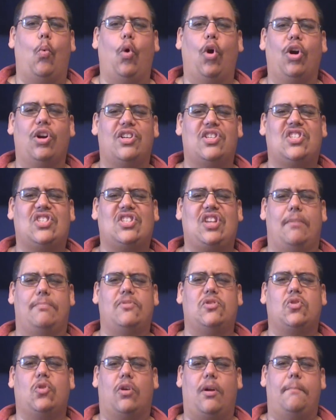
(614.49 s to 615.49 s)
work some
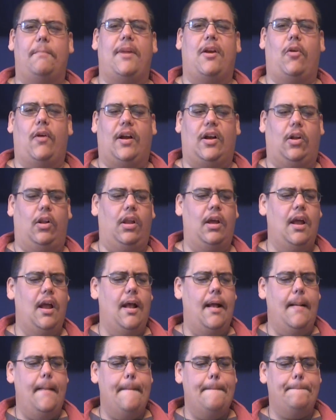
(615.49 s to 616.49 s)
sort of miracle,
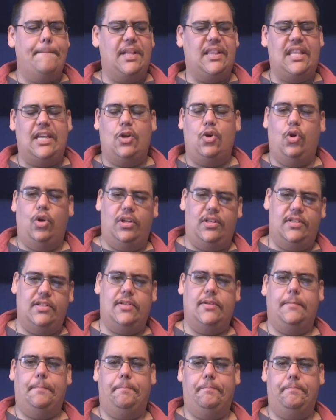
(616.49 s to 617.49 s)
but they couldn't.